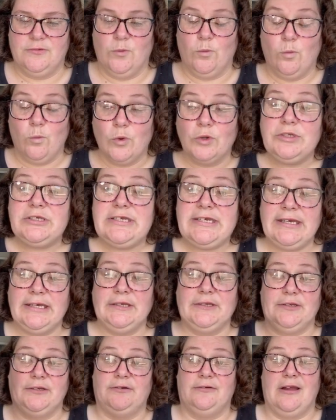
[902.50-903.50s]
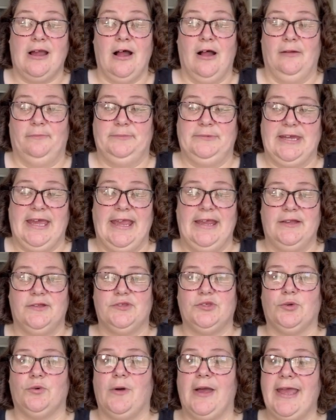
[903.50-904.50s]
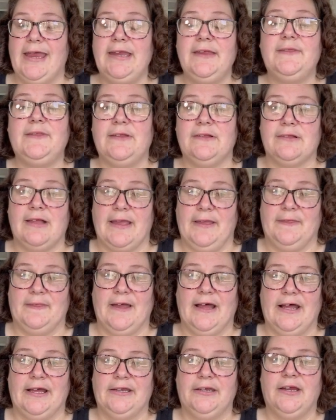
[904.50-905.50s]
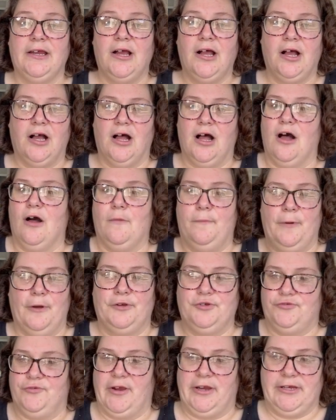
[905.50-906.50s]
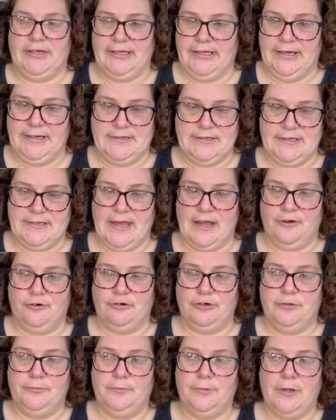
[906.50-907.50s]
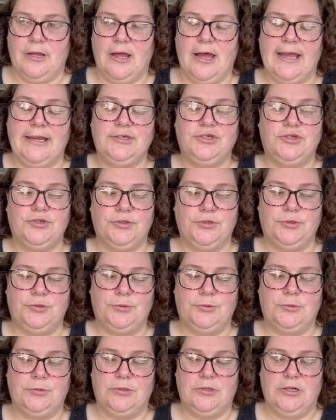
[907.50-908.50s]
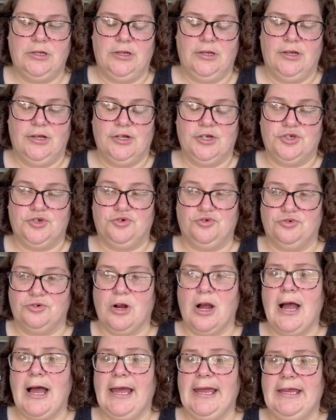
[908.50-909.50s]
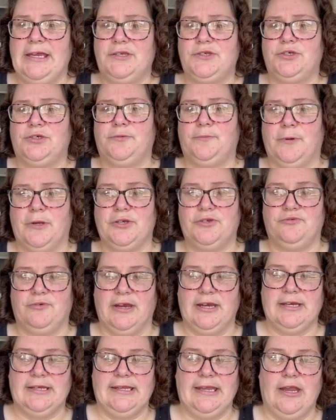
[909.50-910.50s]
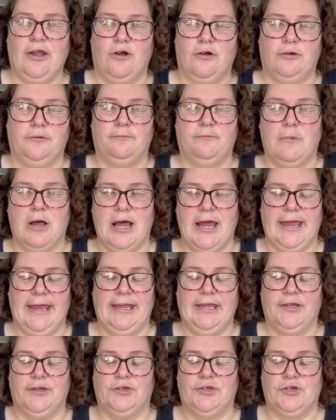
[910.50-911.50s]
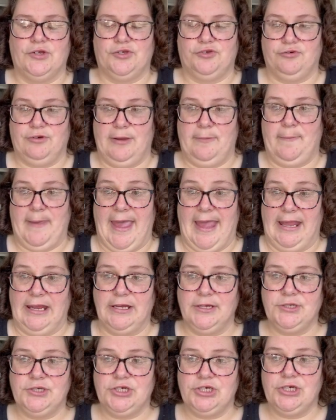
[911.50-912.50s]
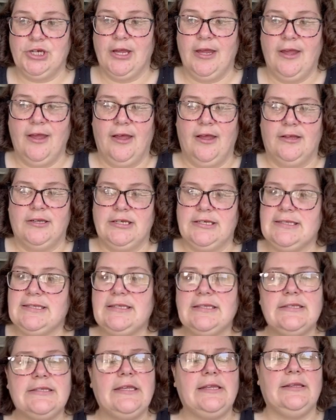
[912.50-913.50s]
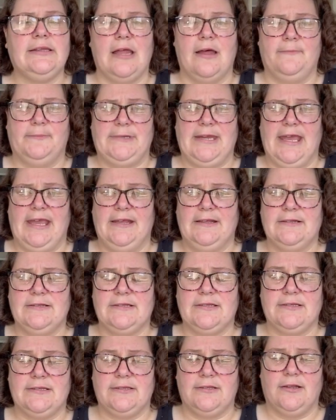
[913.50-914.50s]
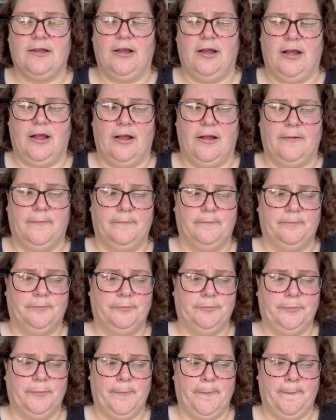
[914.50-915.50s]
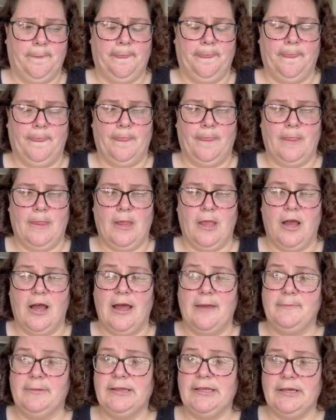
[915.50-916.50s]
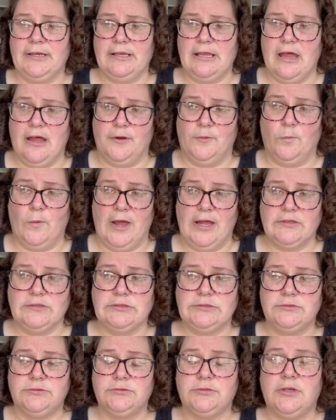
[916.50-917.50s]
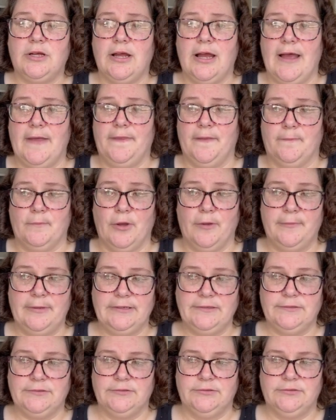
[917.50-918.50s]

wanting updates or anything like that, I'll post regularly into that group. I do try to post regularly on my nursery page, just little updates. I'm a little unwell at the moment,